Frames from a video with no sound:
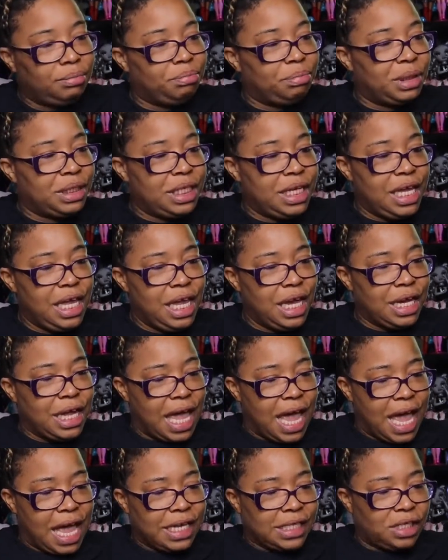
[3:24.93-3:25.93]
But yeah,
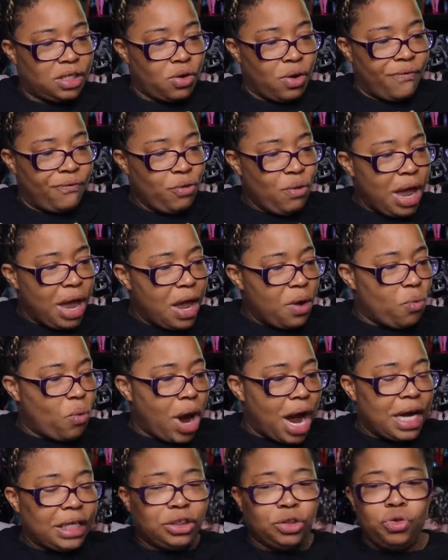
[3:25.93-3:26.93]
guys, so if you ain't
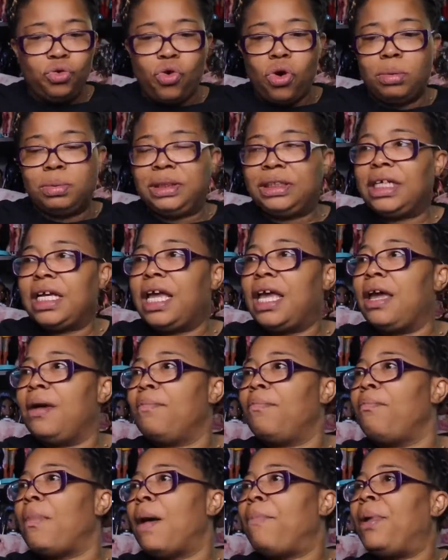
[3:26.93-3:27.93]
watched, you know what I'm
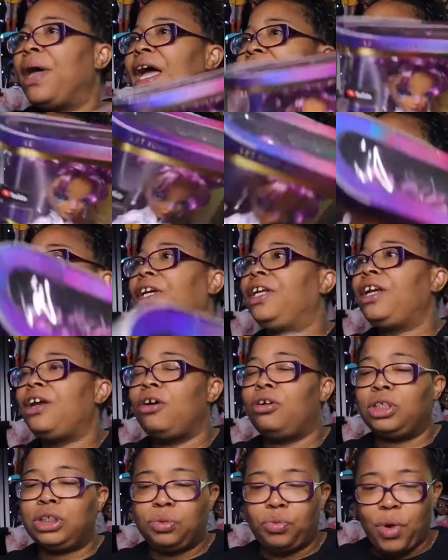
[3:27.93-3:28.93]
saying, my past
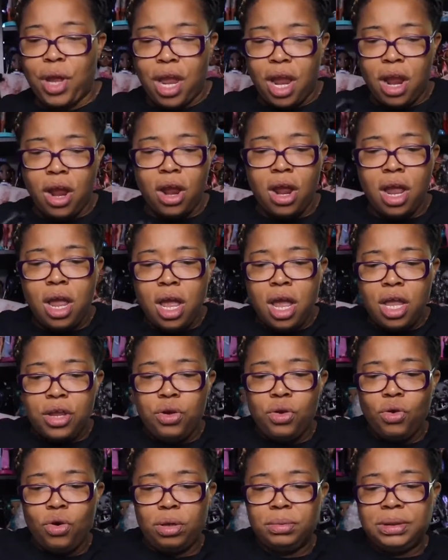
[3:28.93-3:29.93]
videos where,
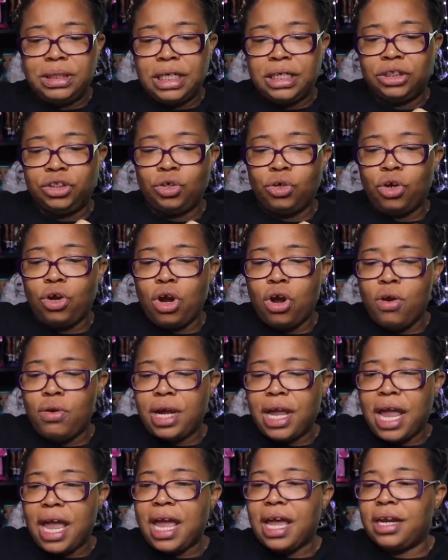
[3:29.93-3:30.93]
you know what I'm saying, because your girl
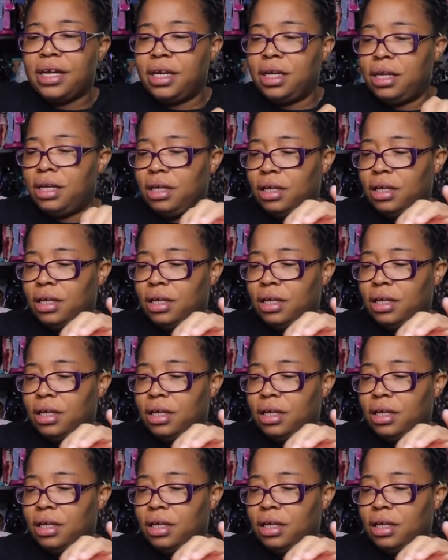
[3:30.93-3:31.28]
got